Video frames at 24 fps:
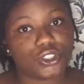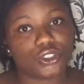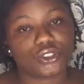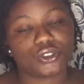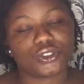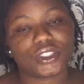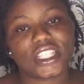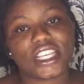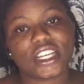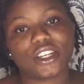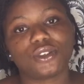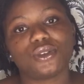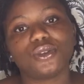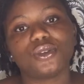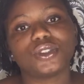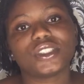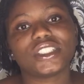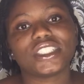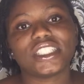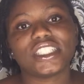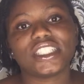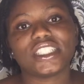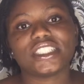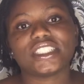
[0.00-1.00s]
you to take
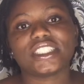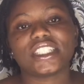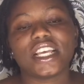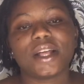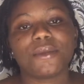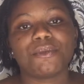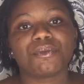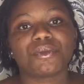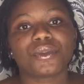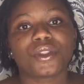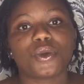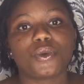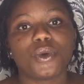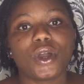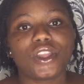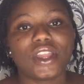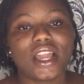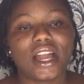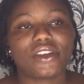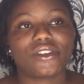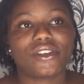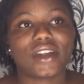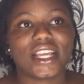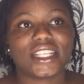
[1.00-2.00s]
note is when you
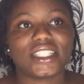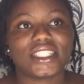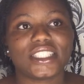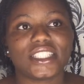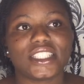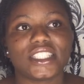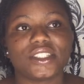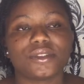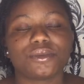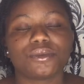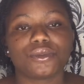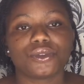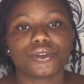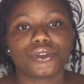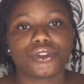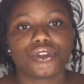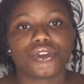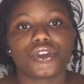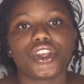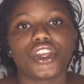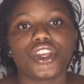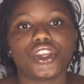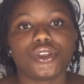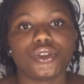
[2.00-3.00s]
are writing
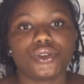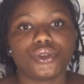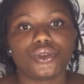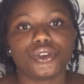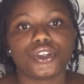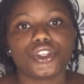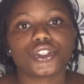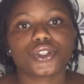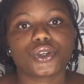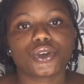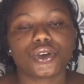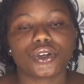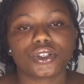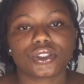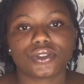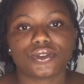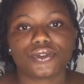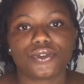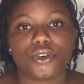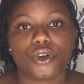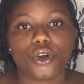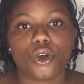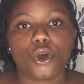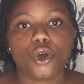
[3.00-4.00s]
3 unit scores
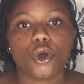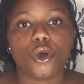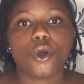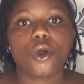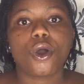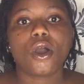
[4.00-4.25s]
for